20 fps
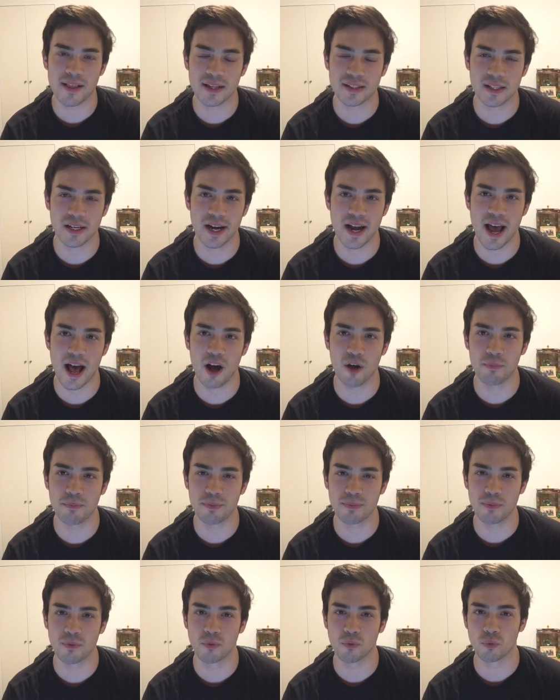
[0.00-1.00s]
That's going to
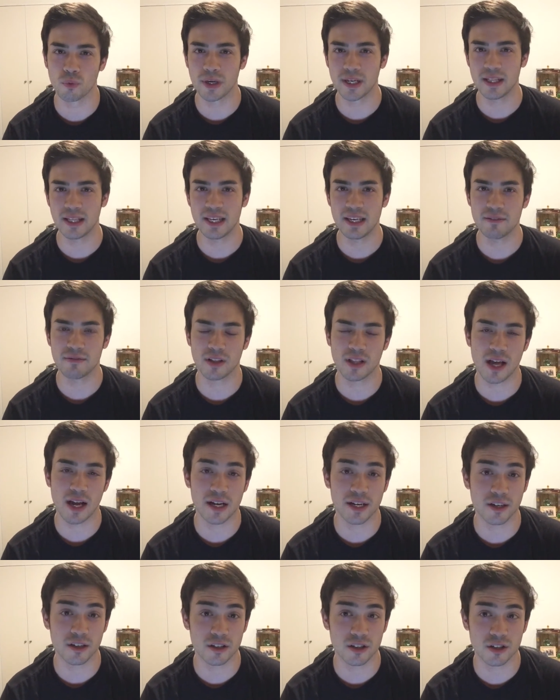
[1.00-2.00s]
help relieve a
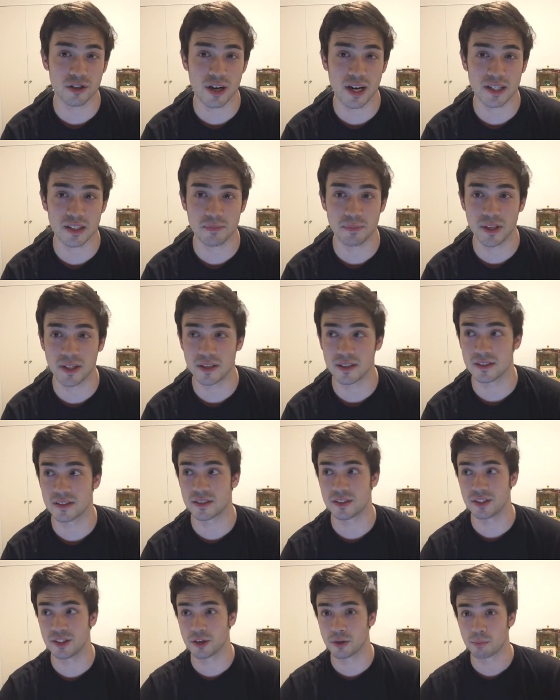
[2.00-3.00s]
lot of your stress
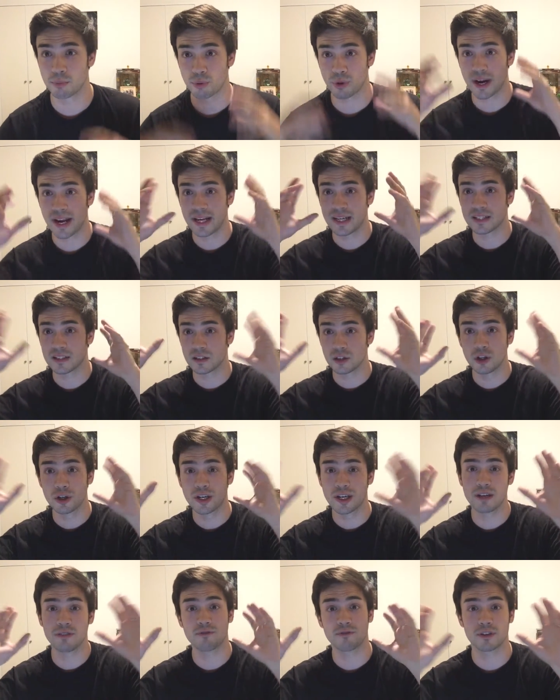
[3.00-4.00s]
because your brain is
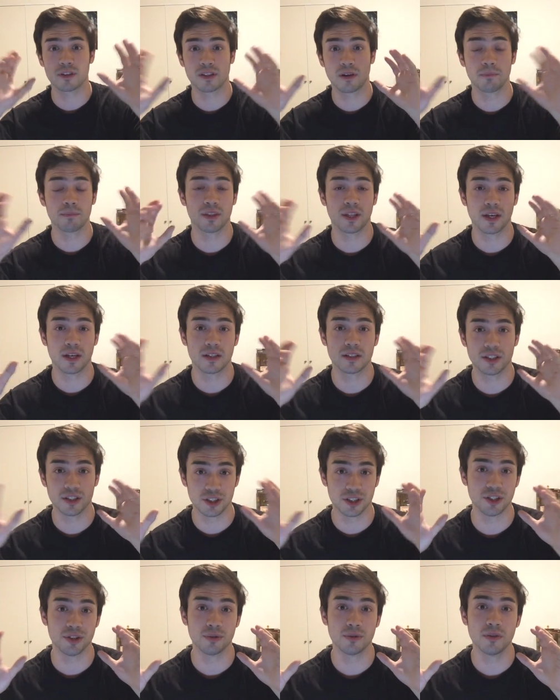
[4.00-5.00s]
looking for something to
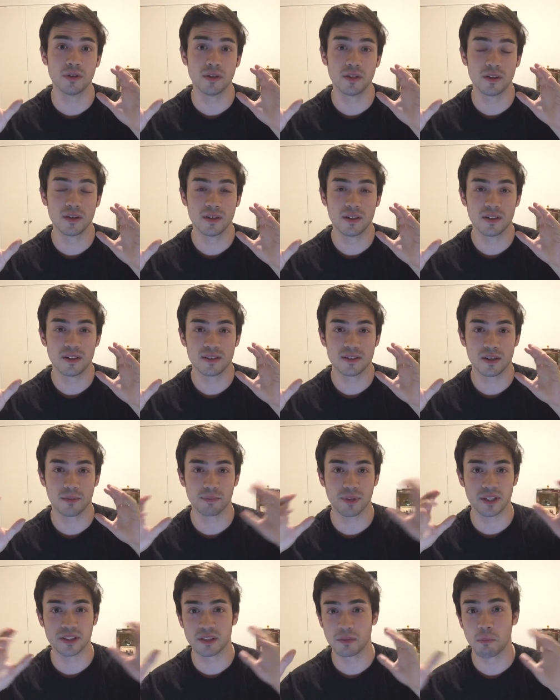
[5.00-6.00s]
do,
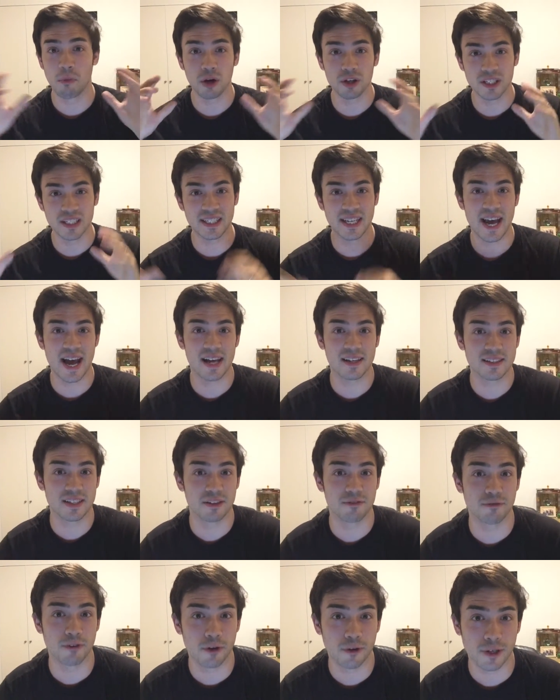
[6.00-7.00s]
something to multitask
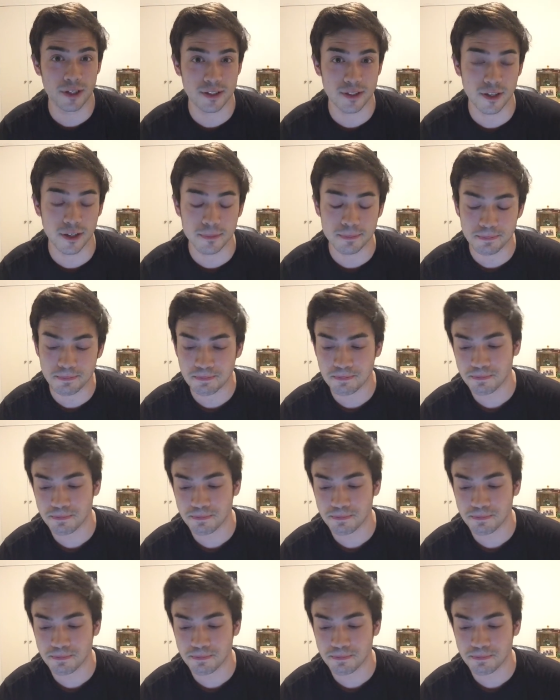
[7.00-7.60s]
and focus on.